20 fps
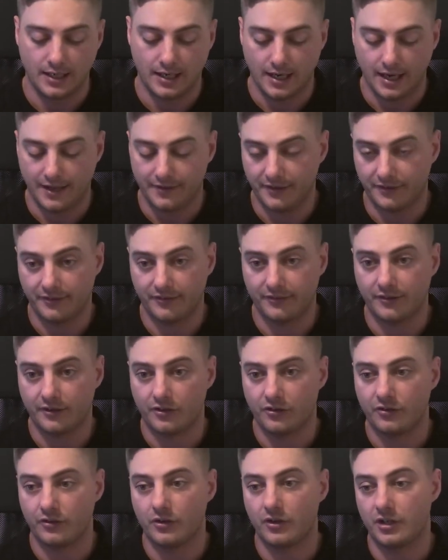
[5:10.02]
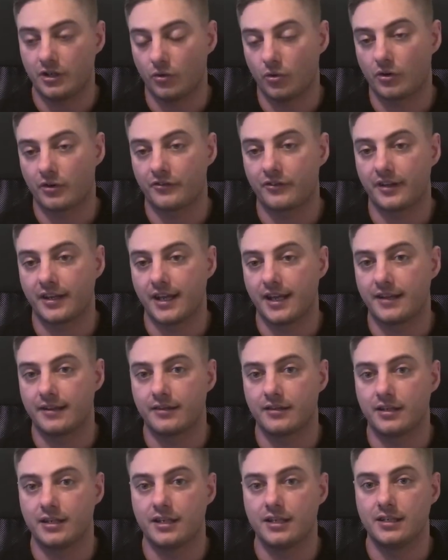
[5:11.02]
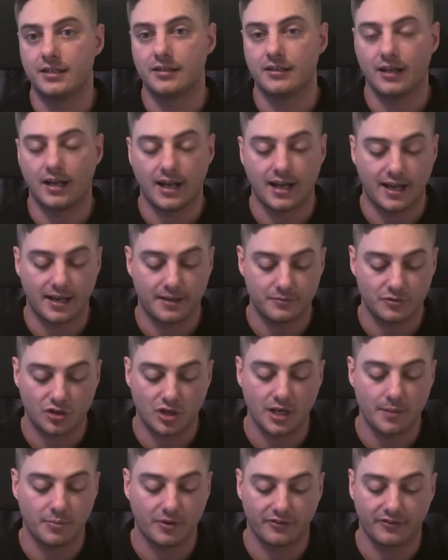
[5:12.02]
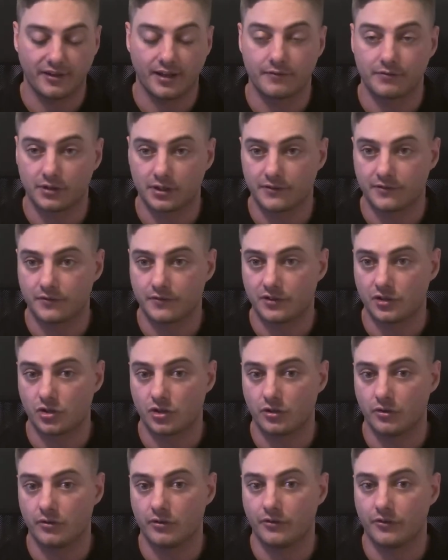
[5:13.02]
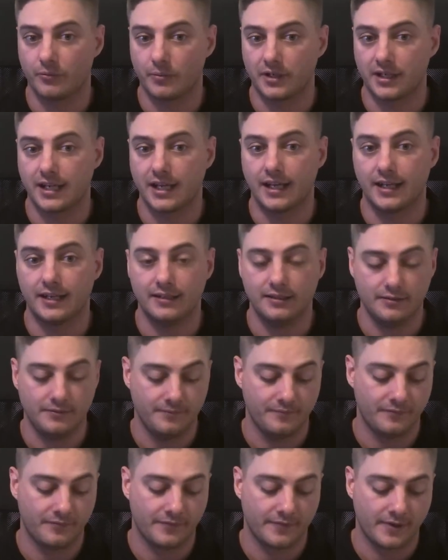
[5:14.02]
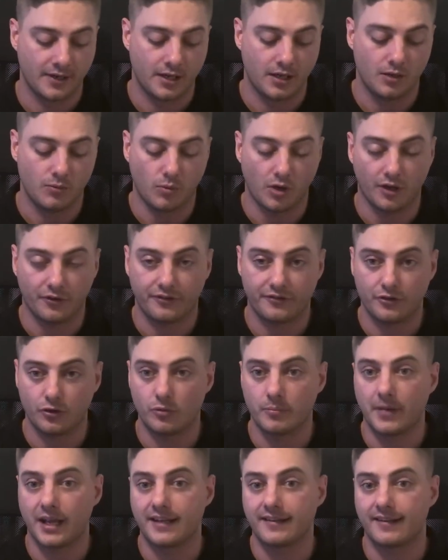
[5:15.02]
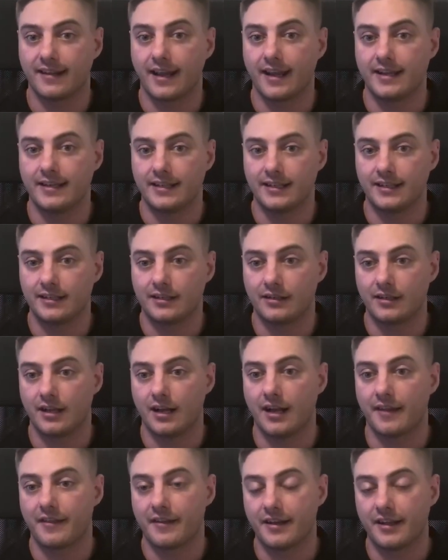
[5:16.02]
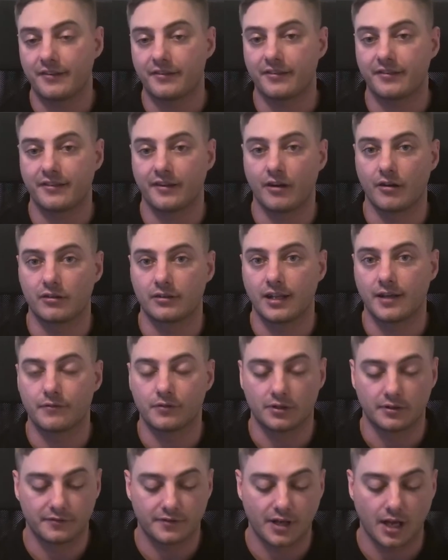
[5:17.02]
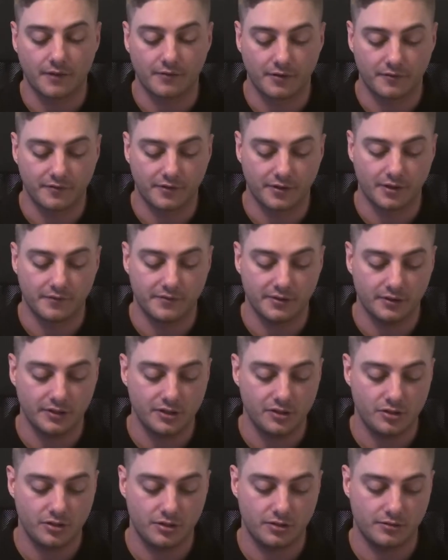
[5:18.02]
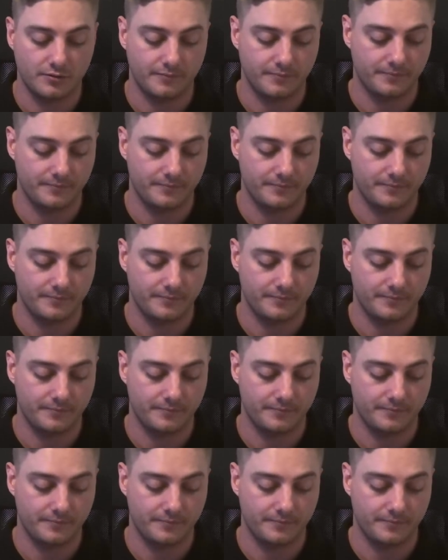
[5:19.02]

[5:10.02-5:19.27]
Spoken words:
And this is in order to get the cheapest level of insurance we can, while still maintaining the necessary level of cover for the village.